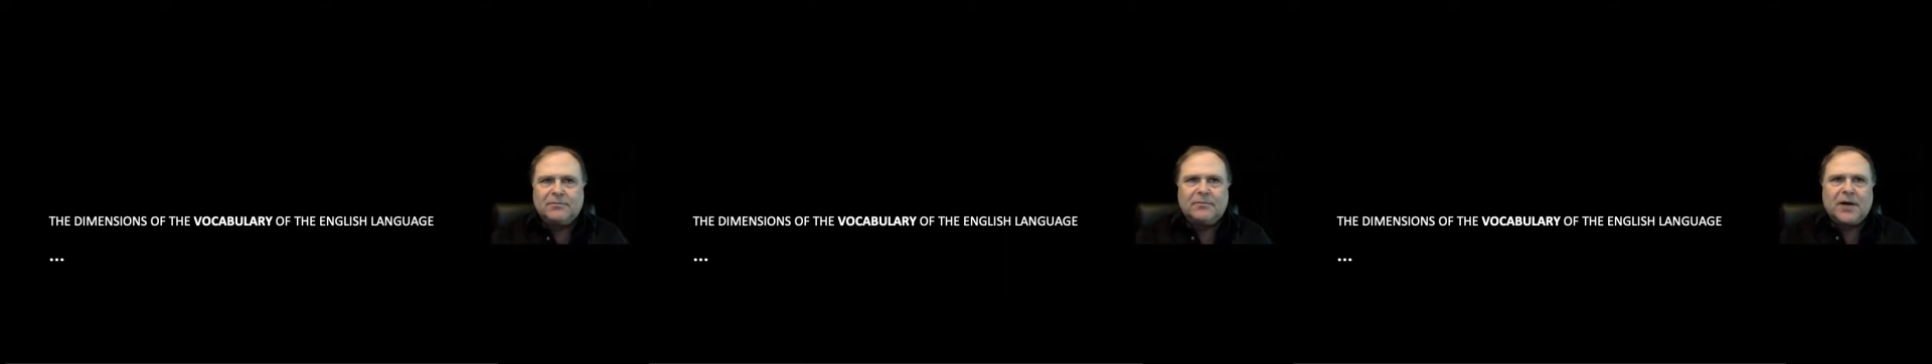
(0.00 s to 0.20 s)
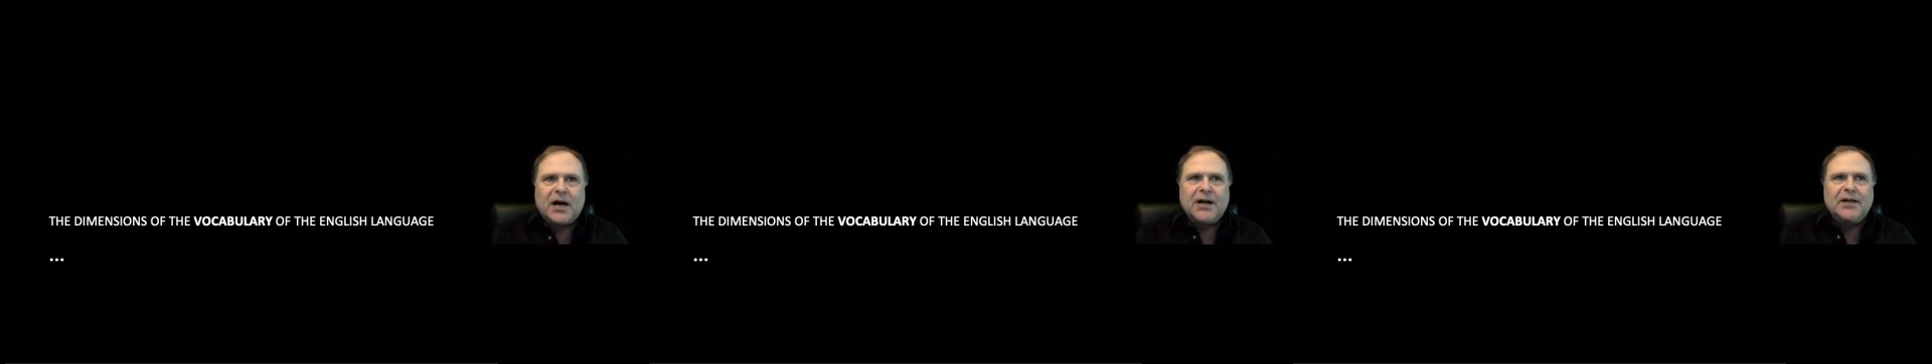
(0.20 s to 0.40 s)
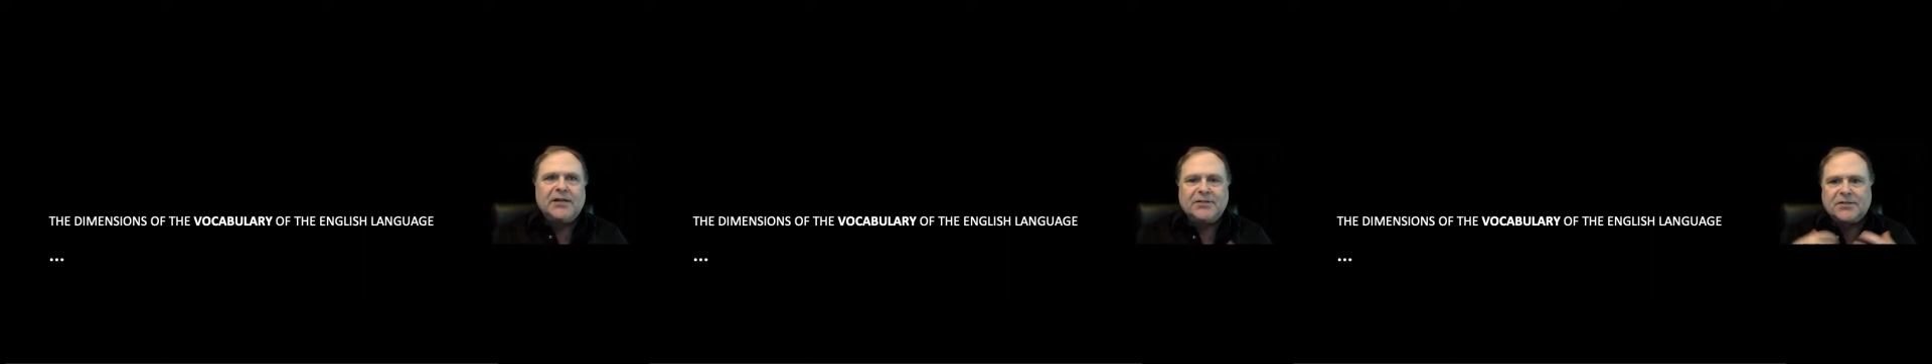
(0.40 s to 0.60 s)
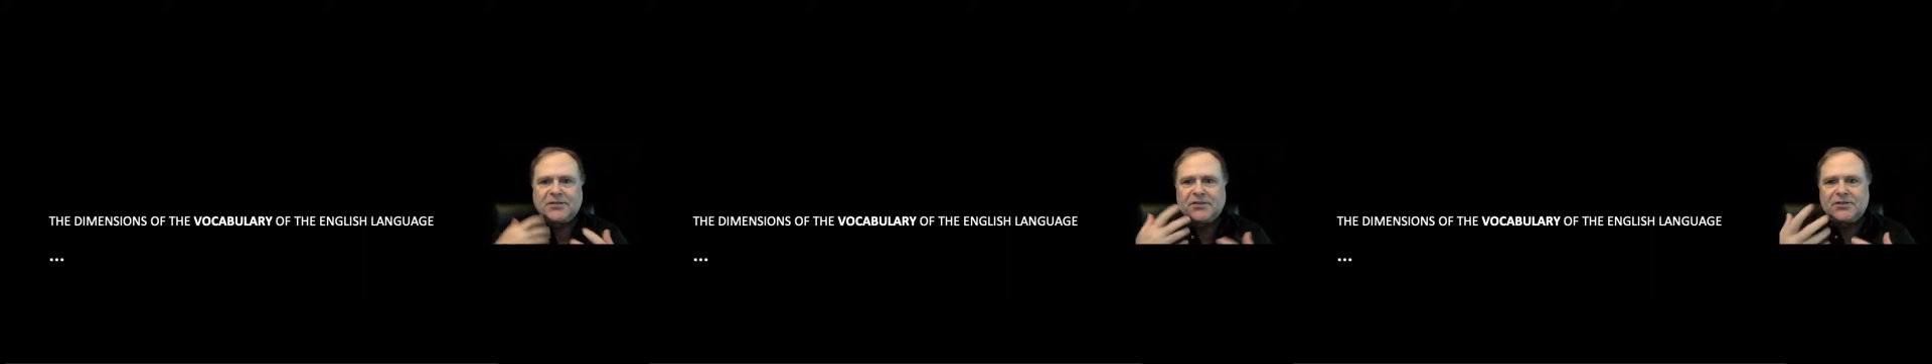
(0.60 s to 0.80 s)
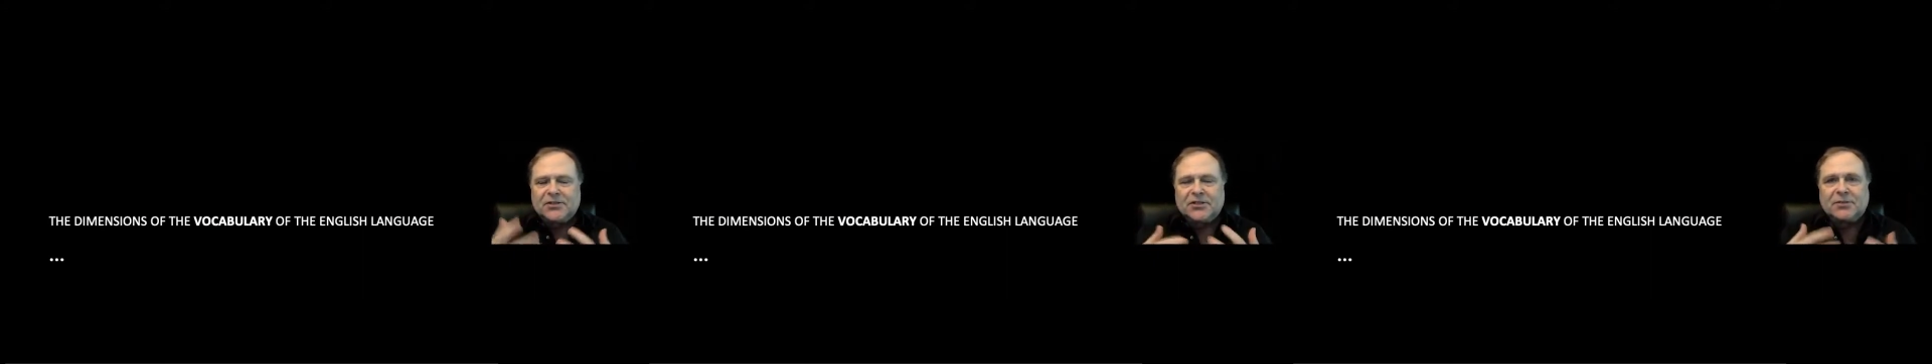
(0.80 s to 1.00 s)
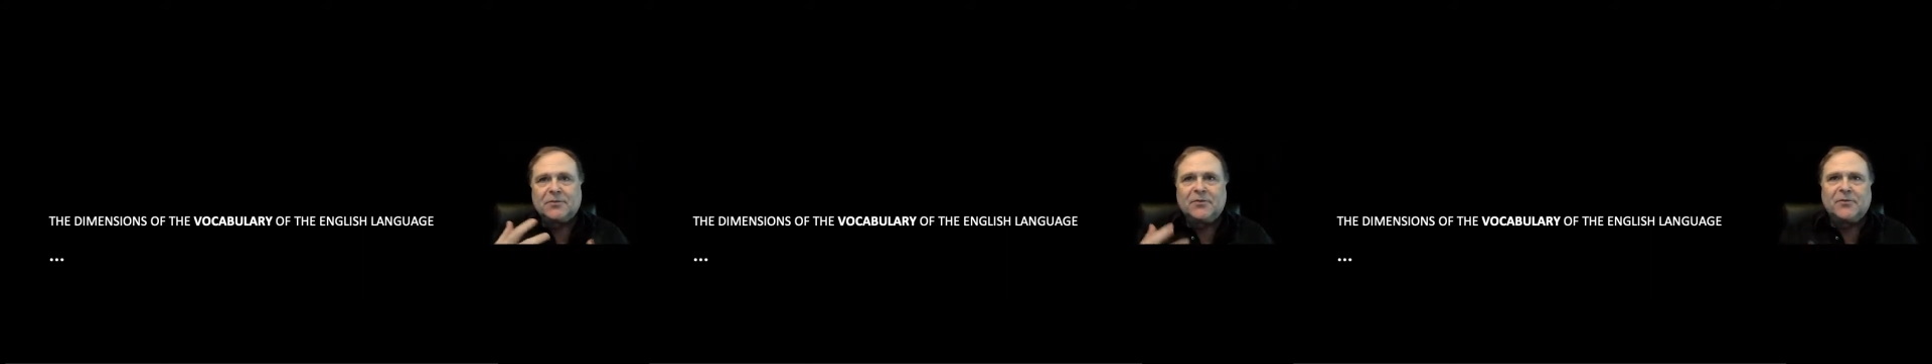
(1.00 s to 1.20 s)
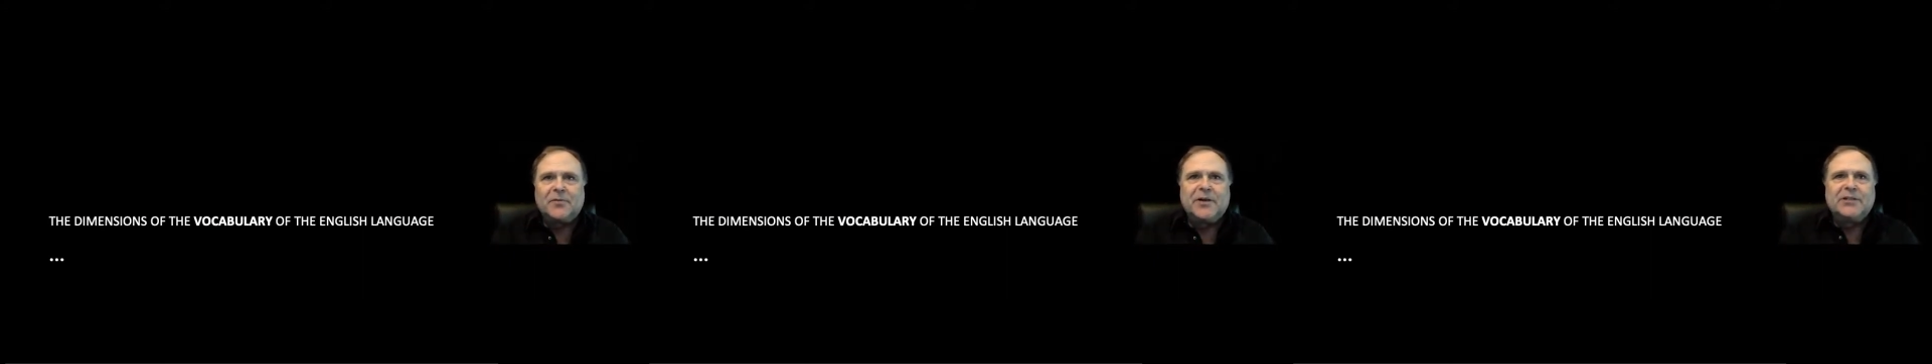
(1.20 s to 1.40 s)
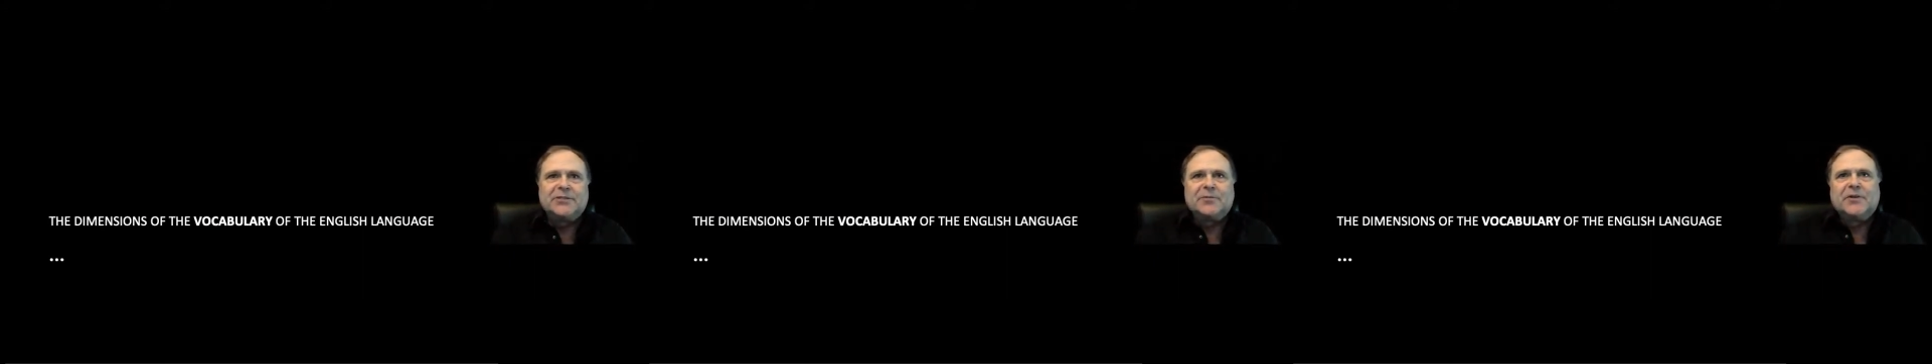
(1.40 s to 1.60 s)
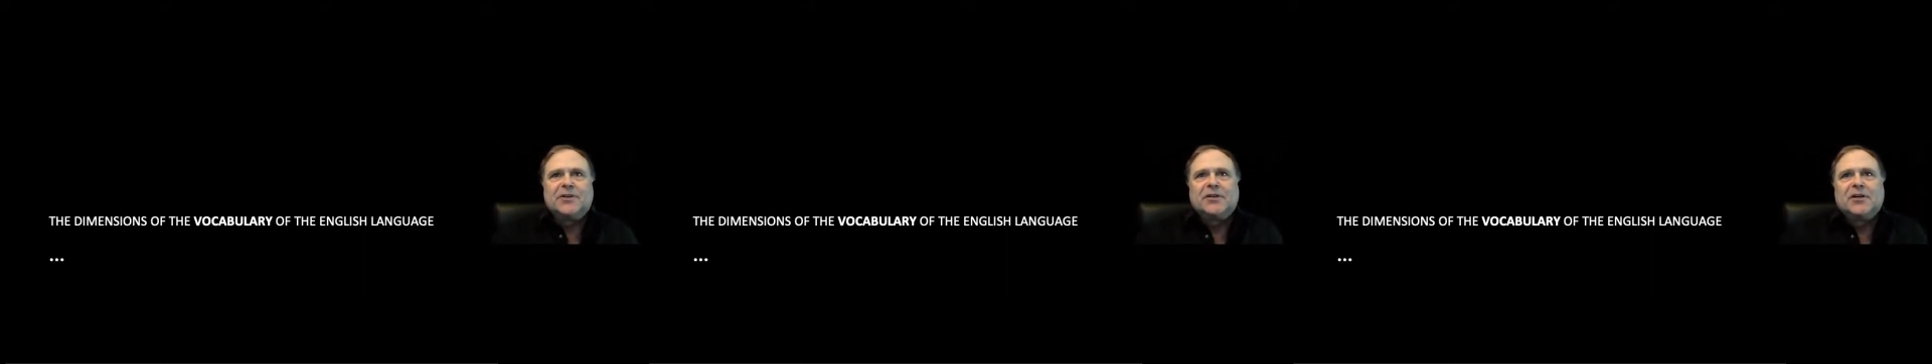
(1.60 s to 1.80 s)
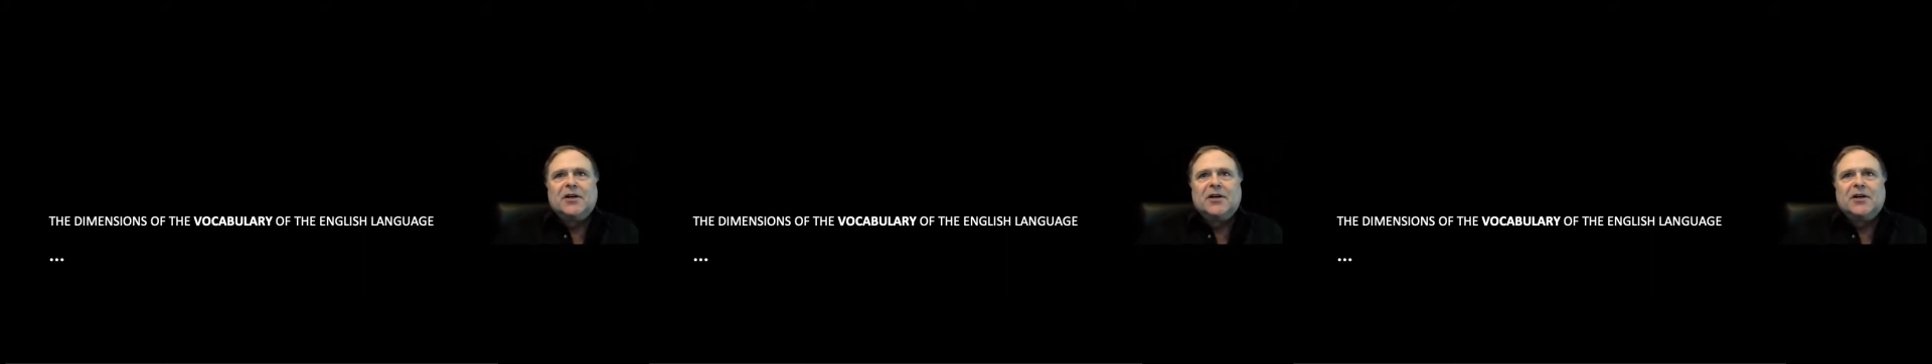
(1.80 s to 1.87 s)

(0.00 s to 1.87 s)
bodies as a system of measurement,